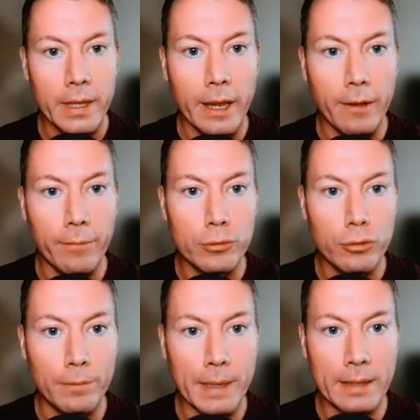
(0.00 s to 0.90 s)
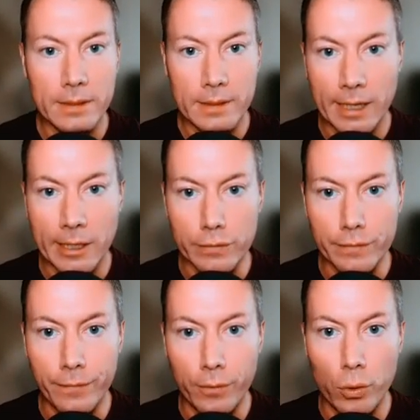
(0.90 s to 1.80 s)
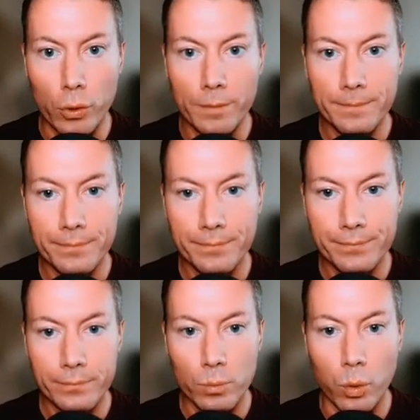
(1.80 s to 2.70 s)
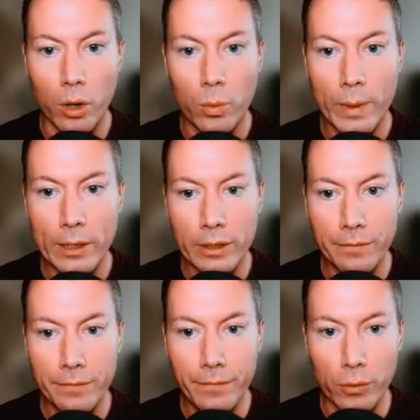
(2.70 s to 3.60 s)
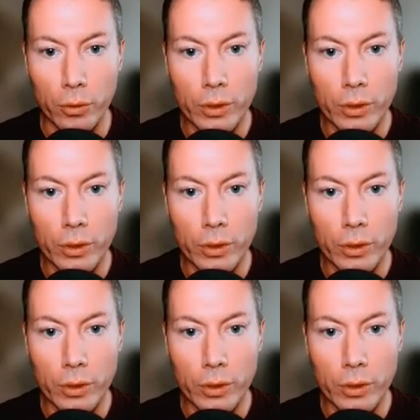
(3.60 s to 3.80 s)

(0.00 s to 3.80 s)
If we drop down to the H4, what are we looking for?